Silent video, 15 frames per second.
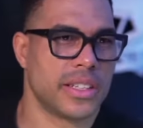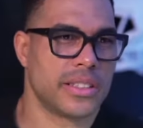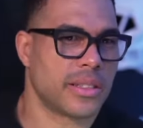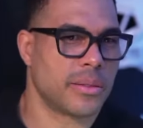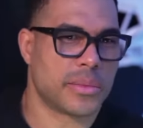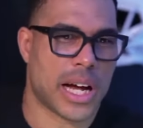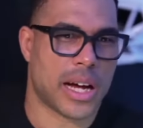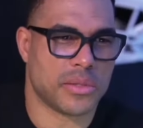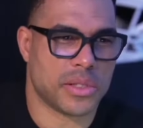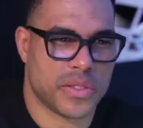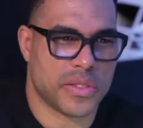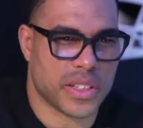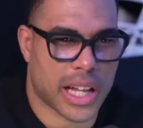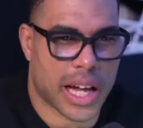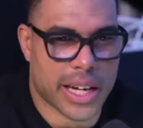And then sometimes you
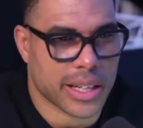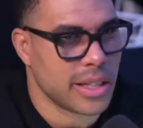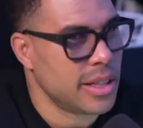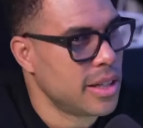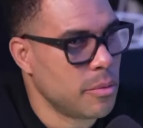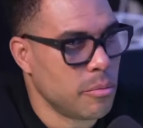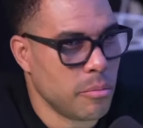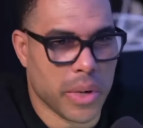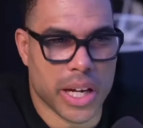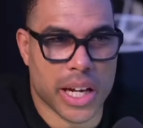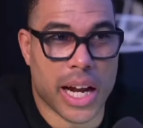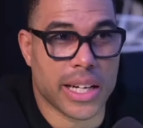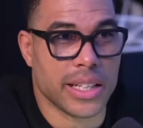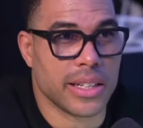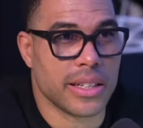feel like, man,
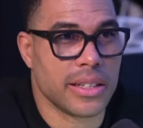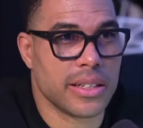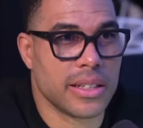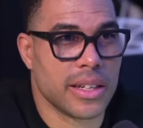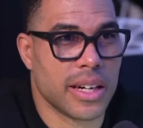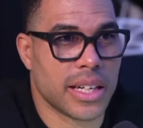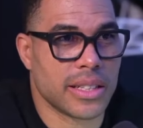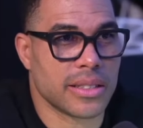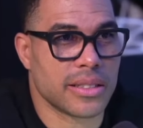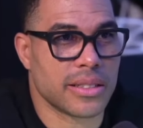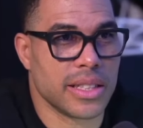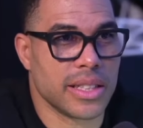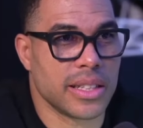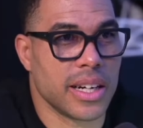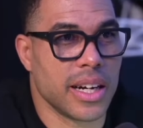I just
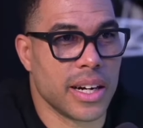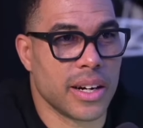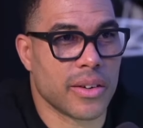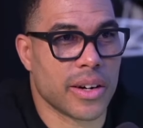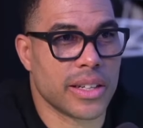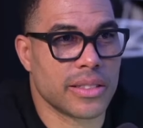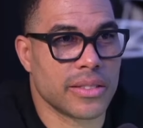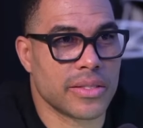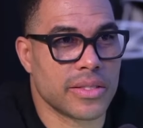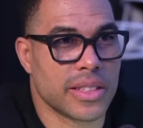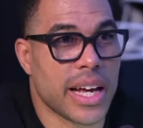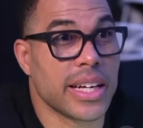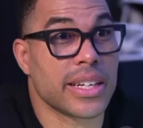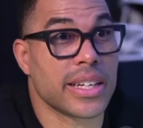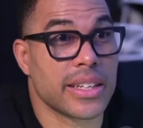need an aggressive steak.